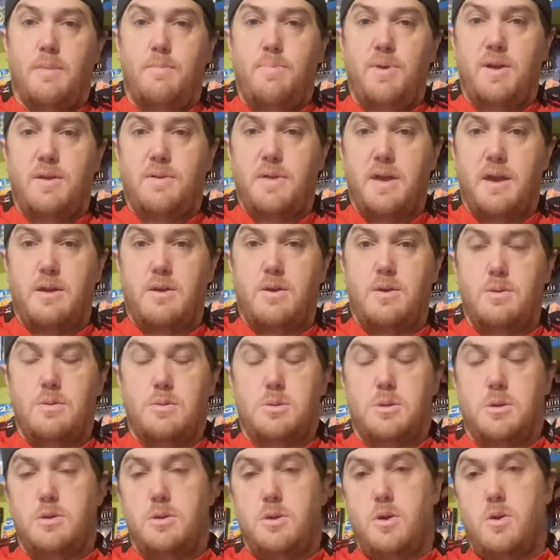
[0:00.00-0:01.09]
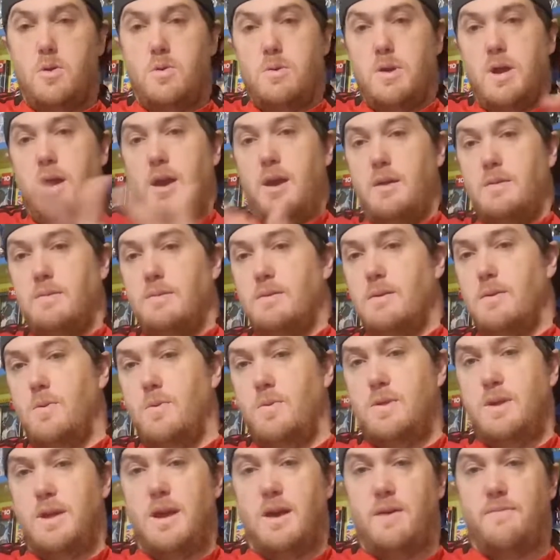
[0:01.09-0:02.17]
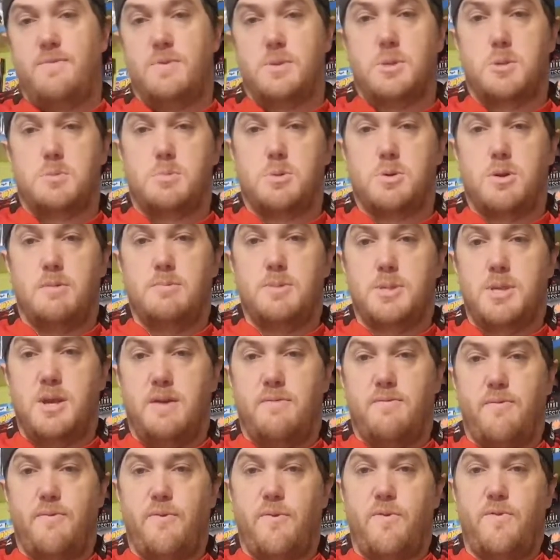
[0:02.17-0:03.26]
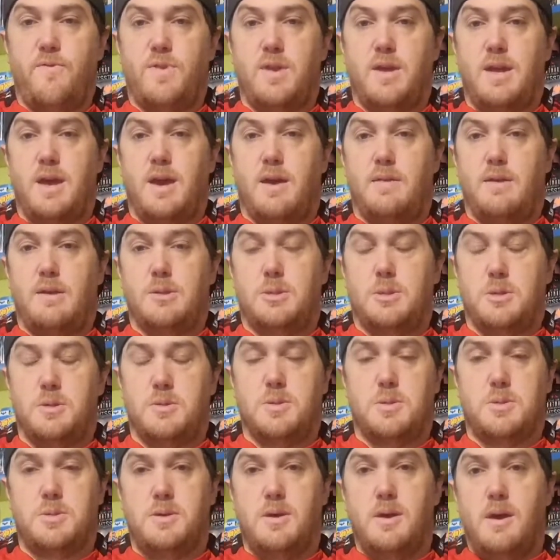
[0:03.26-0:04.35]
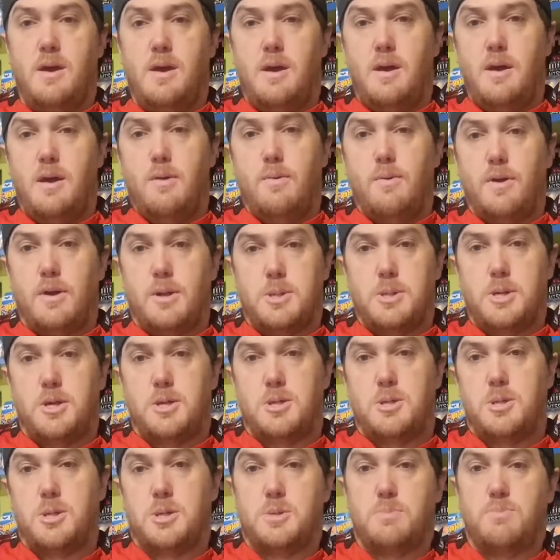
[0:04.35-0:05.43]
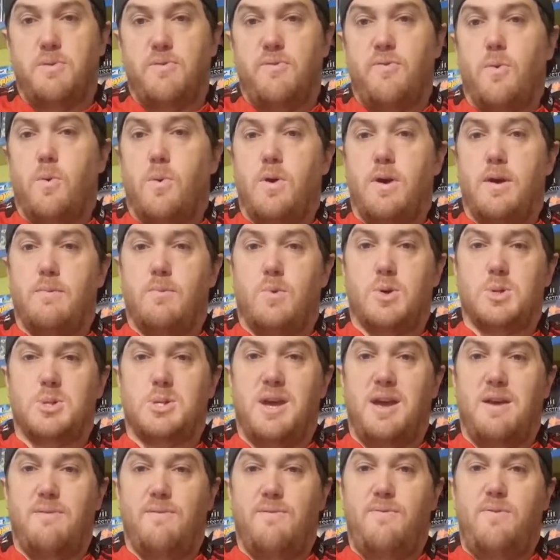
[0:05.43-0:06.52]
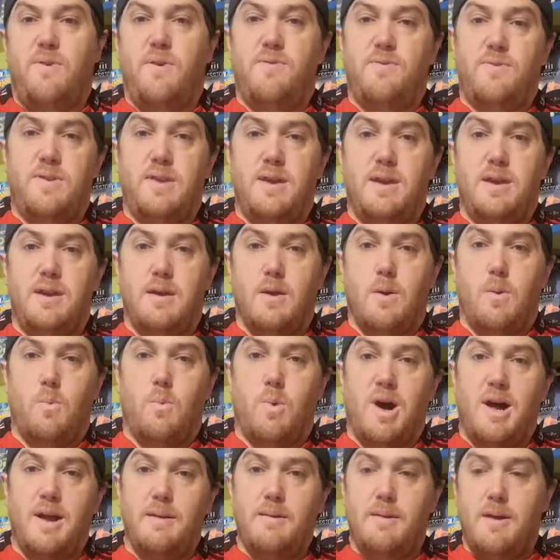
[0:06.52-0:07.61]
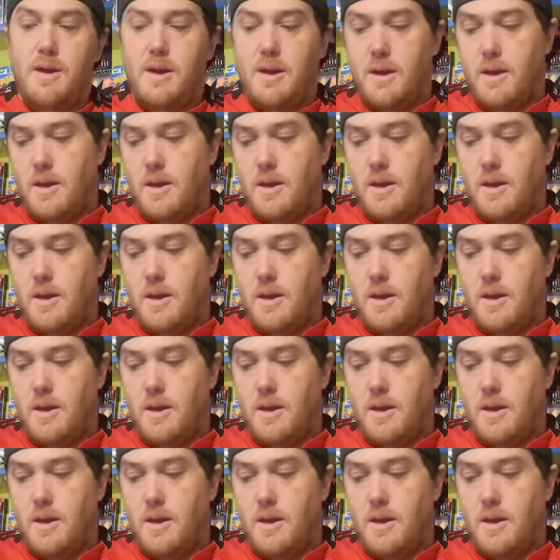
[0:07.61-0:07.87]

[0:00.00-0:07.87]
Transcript: Big thank you to you and all the other subscribers, the other 50 out there, since when I checked just before, it was at 51.